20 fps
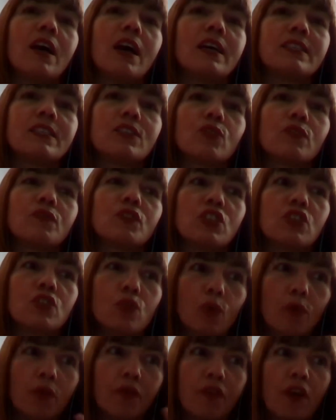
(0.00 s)
as sort
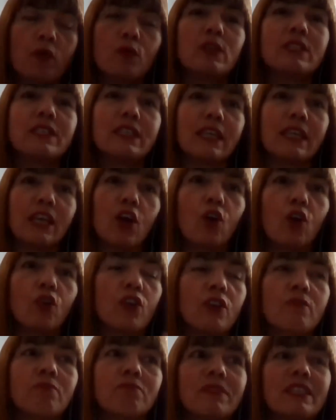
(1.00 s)
of focusing
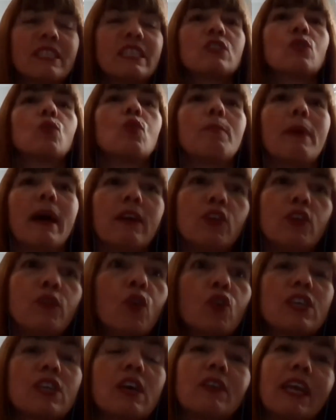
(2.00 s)
on, this is all about, you've
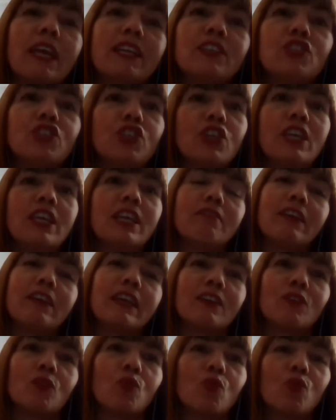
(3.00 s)
got to have an
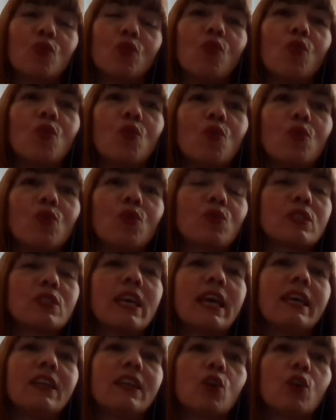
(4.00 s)
engineering or
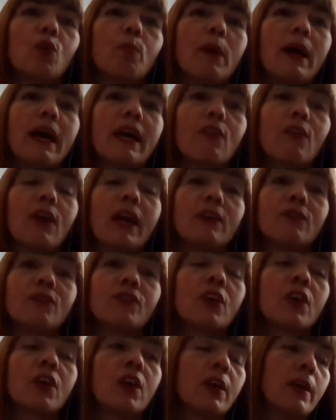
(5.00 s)
technical background.